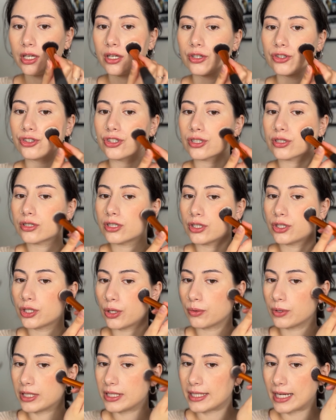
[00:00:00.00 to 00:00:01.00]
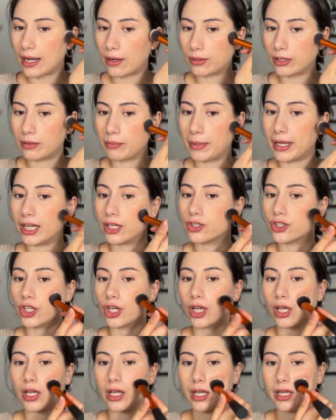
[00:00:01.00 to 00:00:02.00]
just to tone it down and make
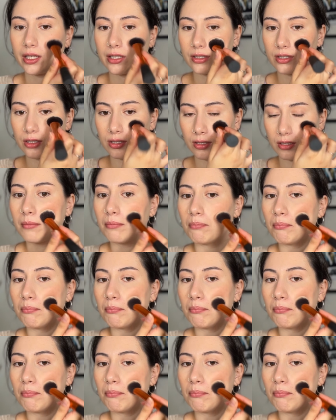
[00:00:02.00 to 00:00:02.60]
sure it's